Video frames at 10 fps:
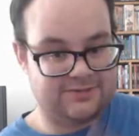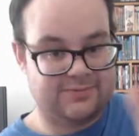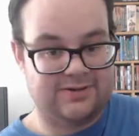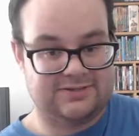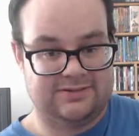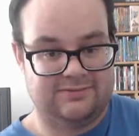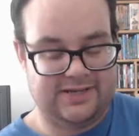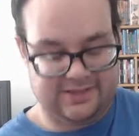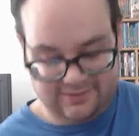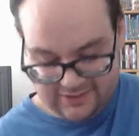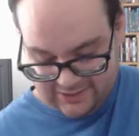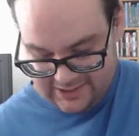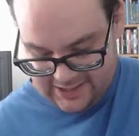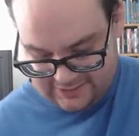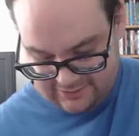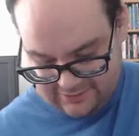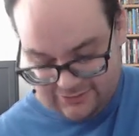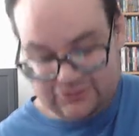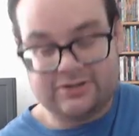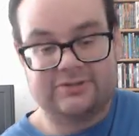else about it, and I thought
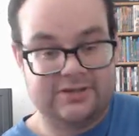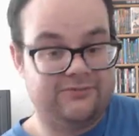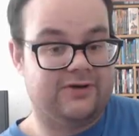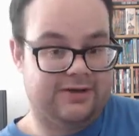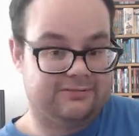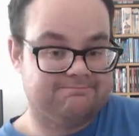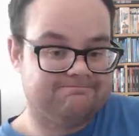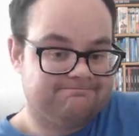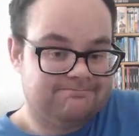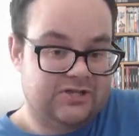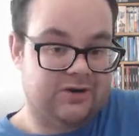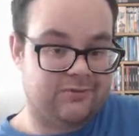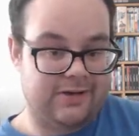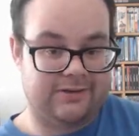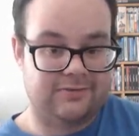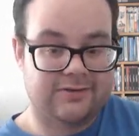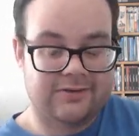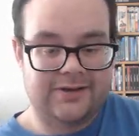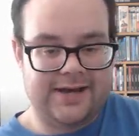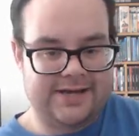Larry Drake did fine. Did alright.
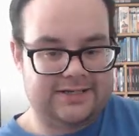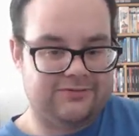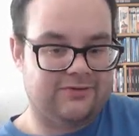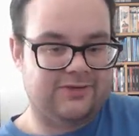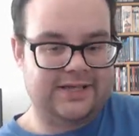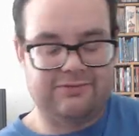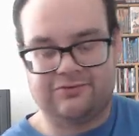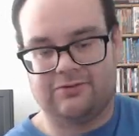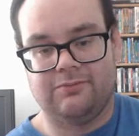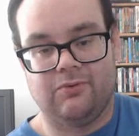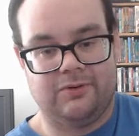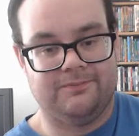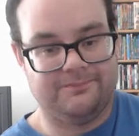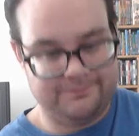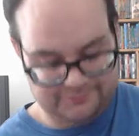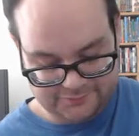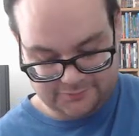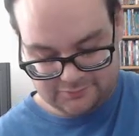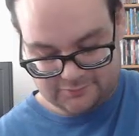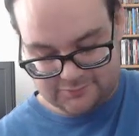I just felt like he was a little bored
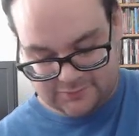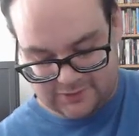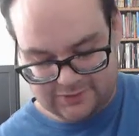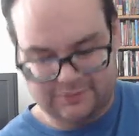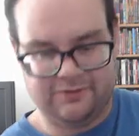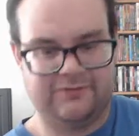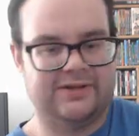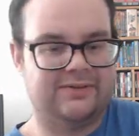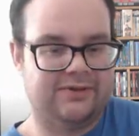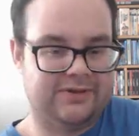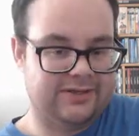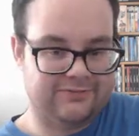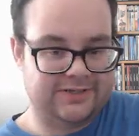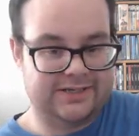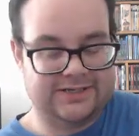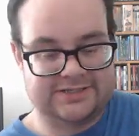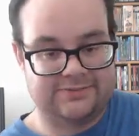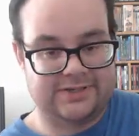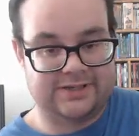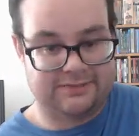of the movie, and like we didn't really need to see
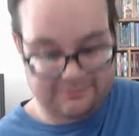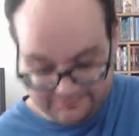him again.